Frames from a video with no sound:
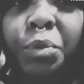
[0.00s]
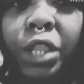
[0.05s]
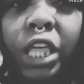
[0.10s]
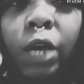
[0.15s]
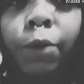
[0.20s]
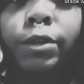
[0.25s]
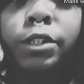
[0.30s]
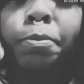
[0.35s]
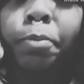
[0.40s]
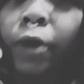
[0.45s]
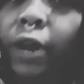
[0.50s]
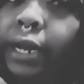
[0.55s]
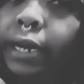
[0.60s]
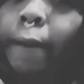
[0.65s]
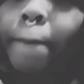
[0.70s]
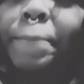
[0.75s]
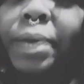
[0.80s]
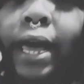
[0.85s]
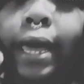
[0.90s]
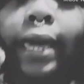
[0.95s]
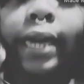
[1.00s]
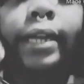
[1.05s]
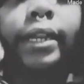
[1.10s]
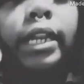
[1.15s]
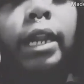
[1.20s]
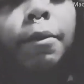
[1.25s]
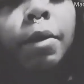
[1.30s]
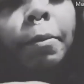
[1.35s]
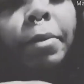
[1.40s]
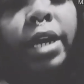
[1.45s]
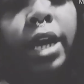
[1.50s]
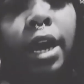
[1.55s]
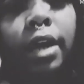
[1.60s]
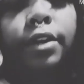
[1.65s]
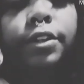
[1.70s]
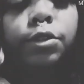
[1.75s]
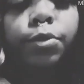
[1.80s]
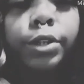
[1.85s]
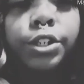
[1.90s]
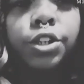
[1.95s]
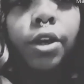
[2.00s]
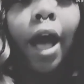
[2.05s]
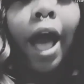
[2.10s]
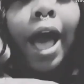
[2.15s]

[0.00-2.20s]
He was bringing the pain. And I'm going to be honest with you.